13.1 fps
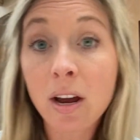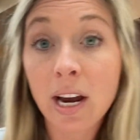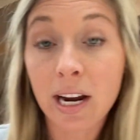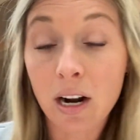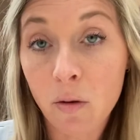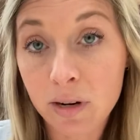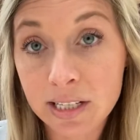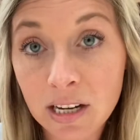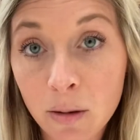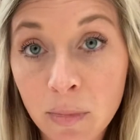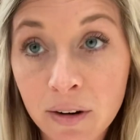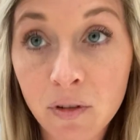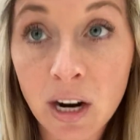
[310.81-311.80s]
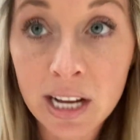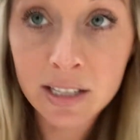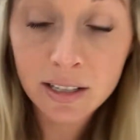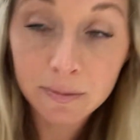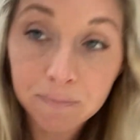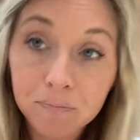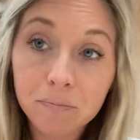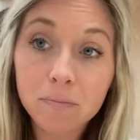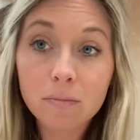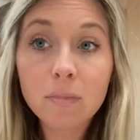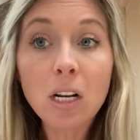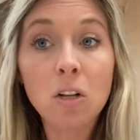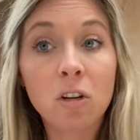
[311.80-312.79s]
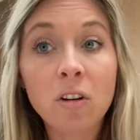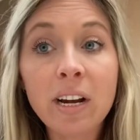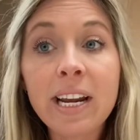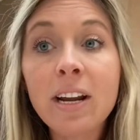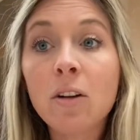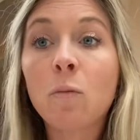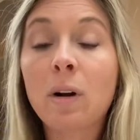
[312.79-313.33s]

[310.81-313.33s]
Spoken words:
And I always tell my friends, look right here,